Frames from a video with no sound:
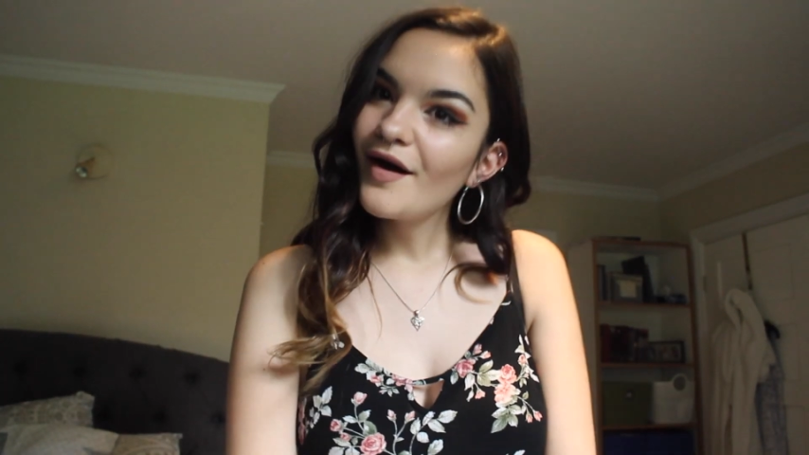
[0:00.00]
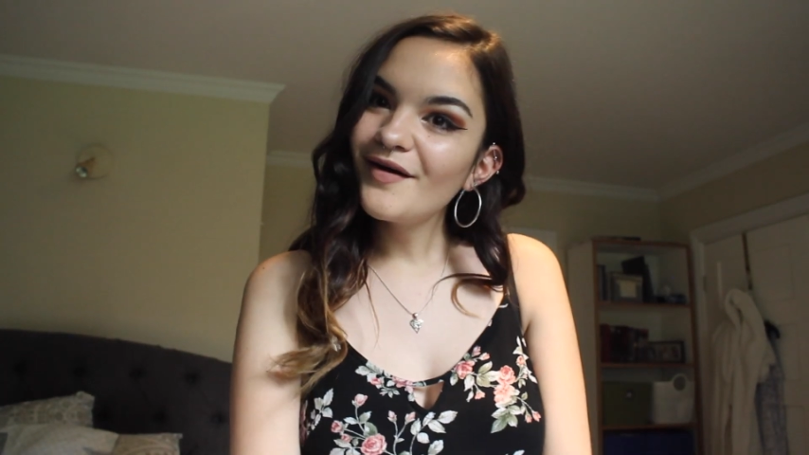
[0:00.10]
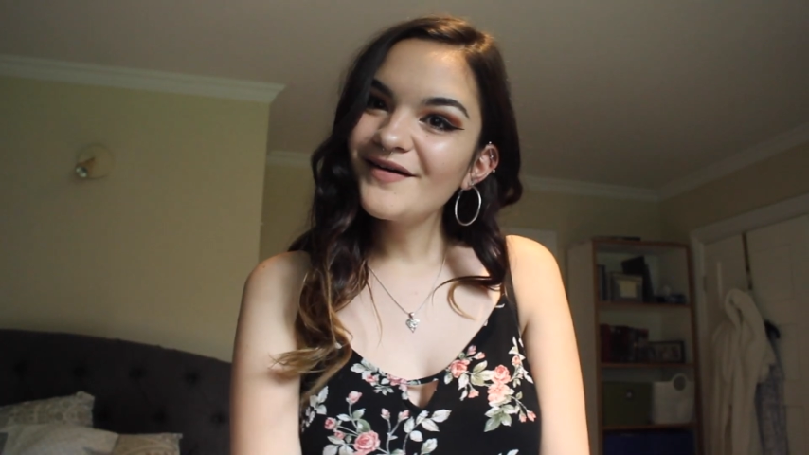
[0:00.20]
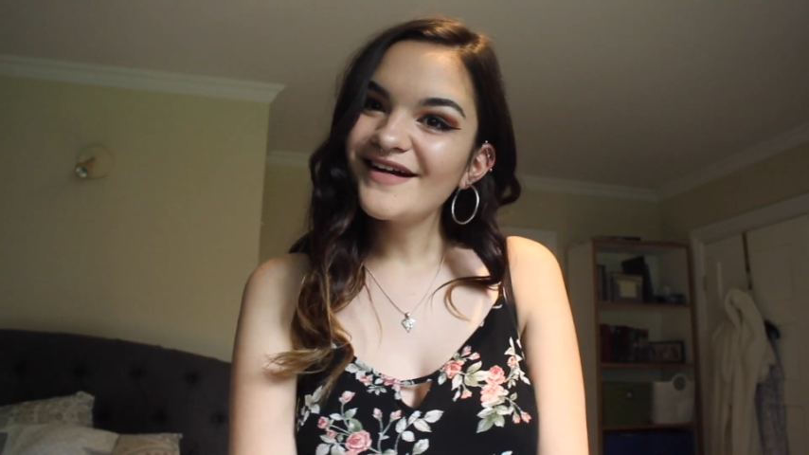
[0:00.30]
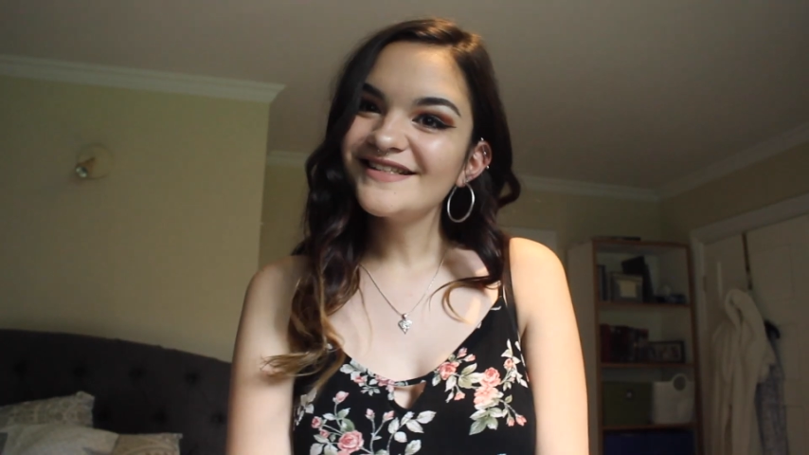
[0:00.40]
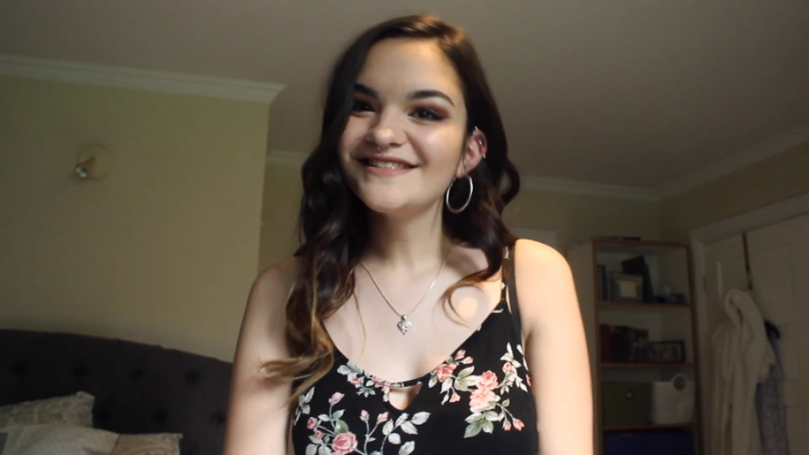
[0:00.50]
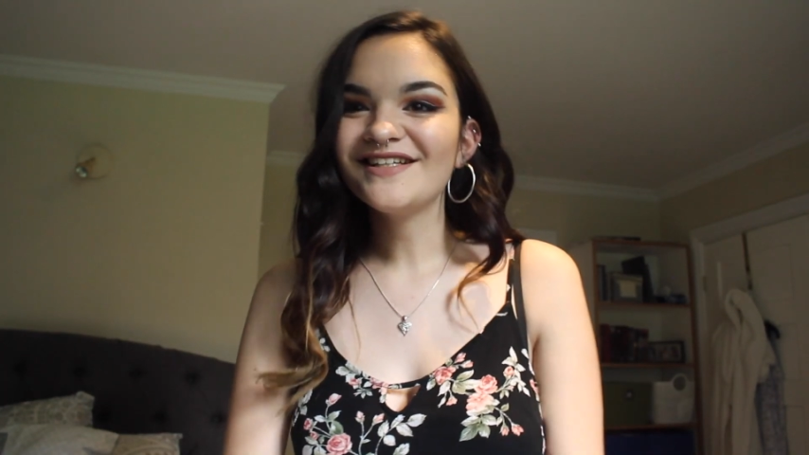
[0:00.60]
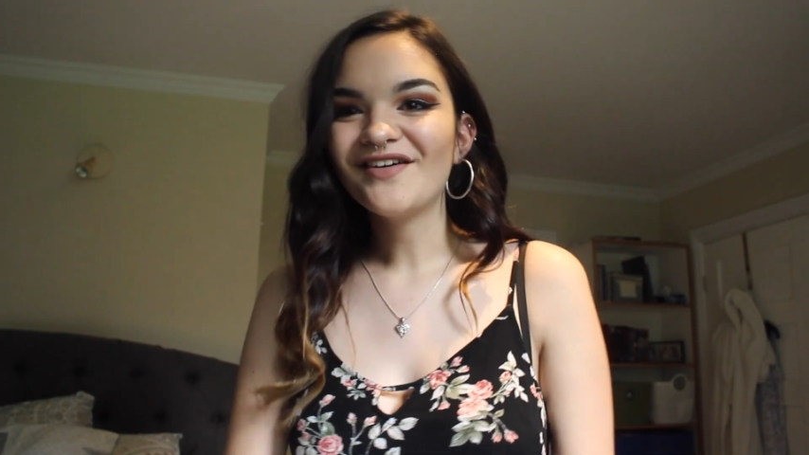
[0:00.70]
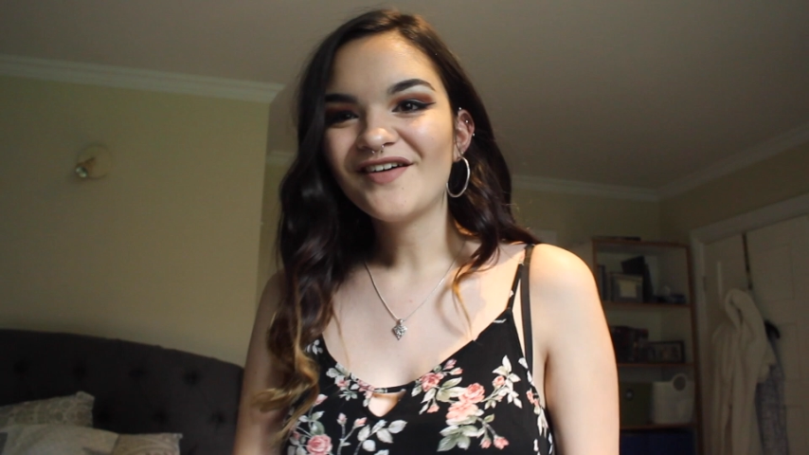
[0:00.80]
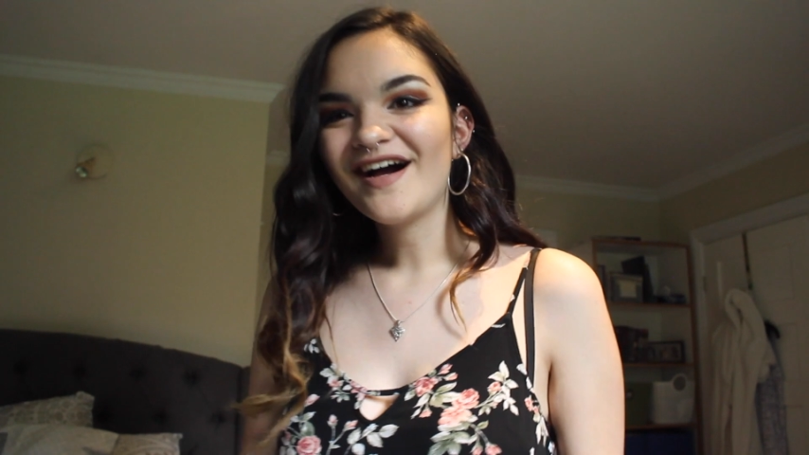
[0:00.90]
Okay,
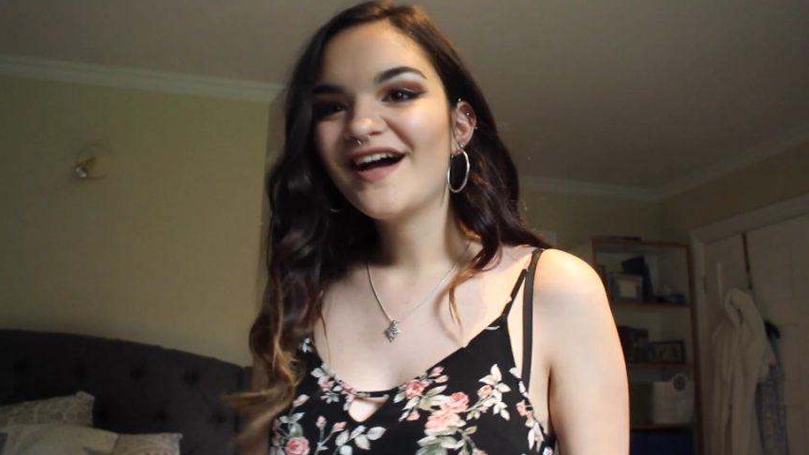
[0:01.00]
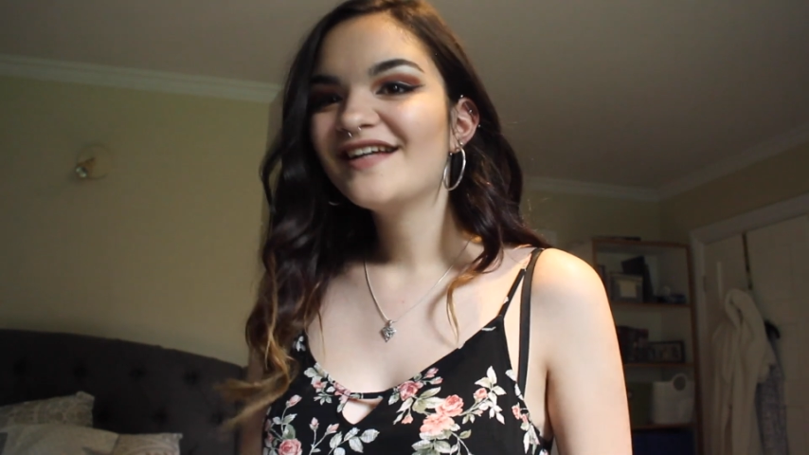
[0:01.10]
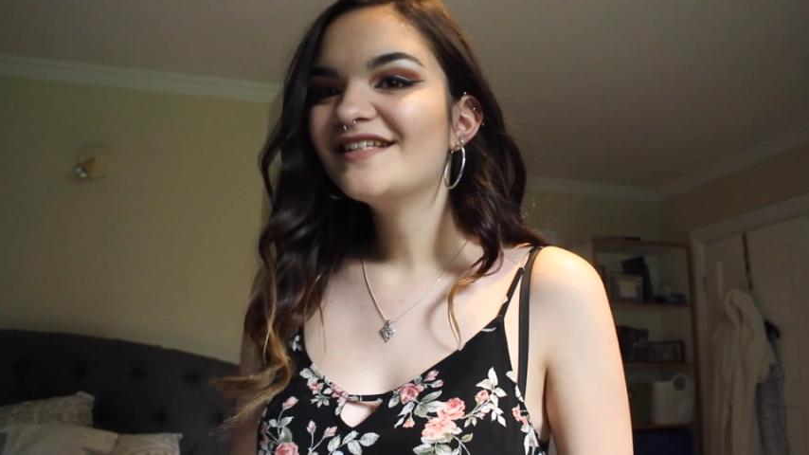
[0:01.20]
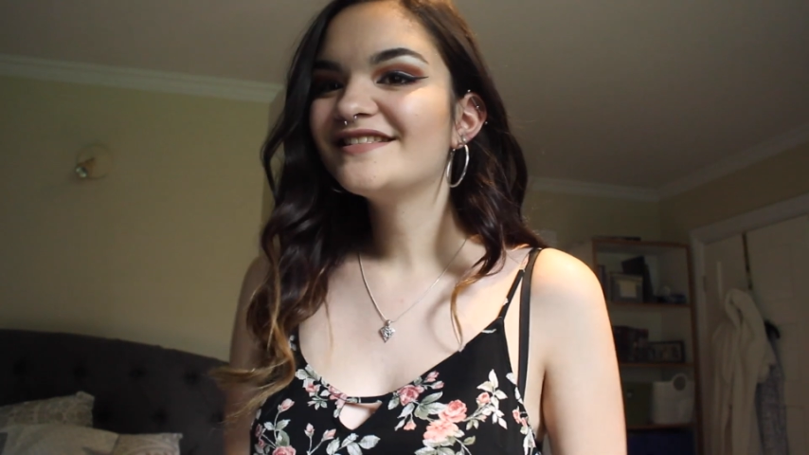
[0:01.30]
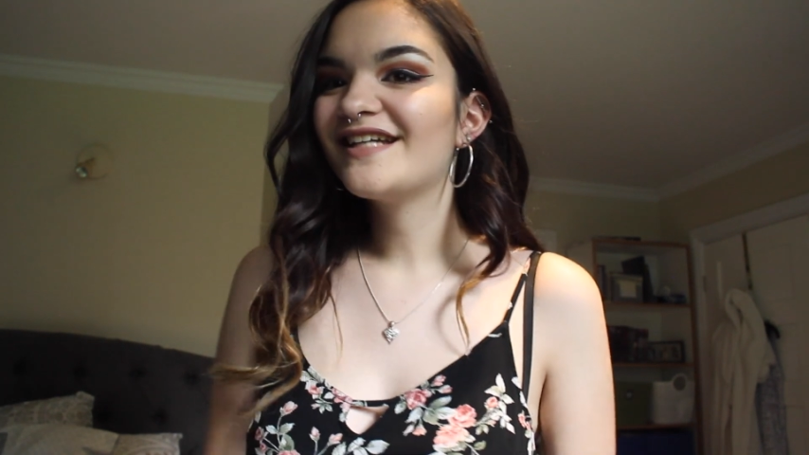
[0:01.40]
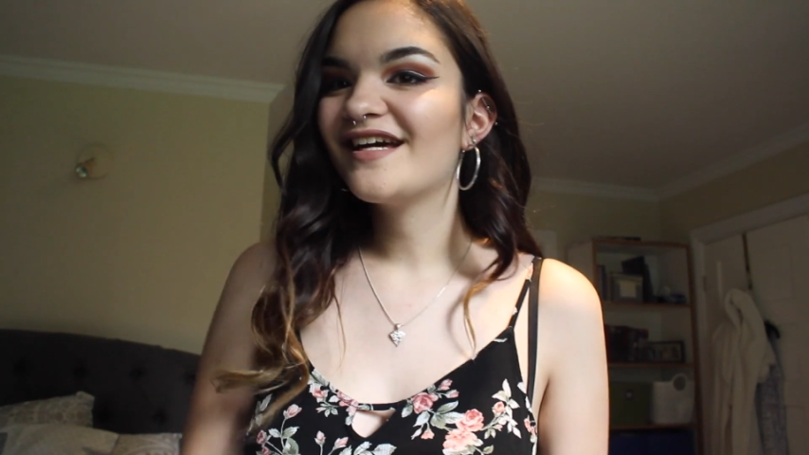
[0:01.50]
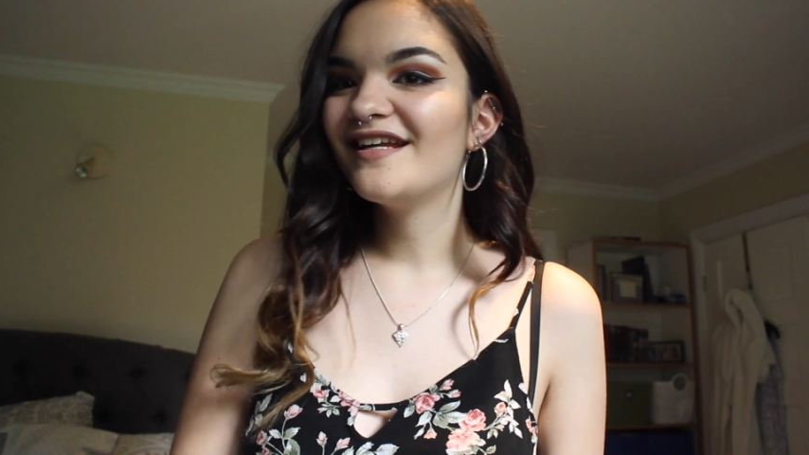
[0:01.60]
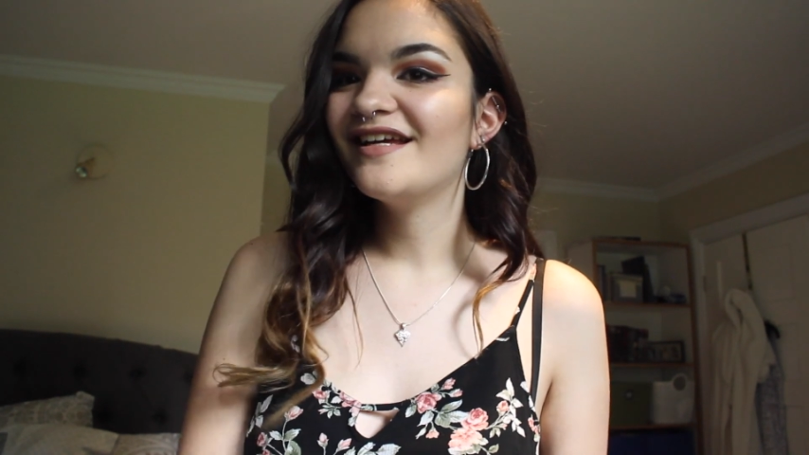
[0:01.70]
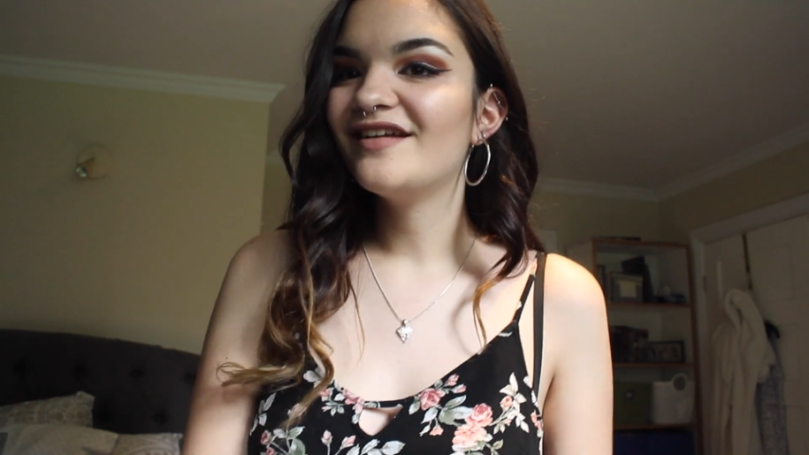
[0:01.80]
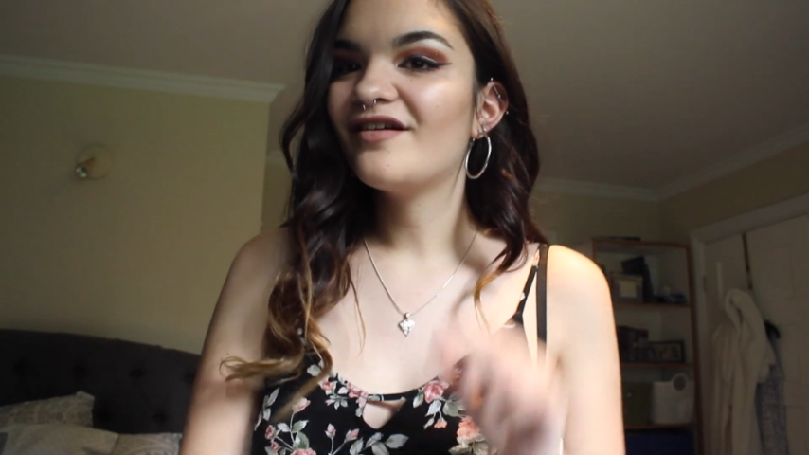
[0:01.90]
so I
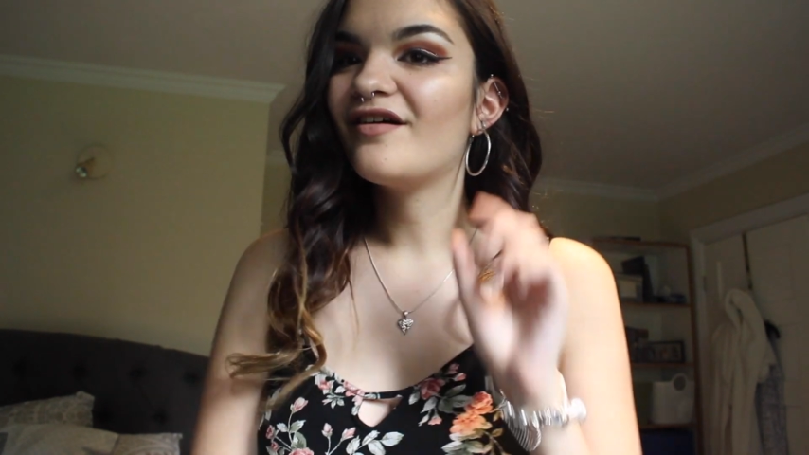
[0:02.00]
decided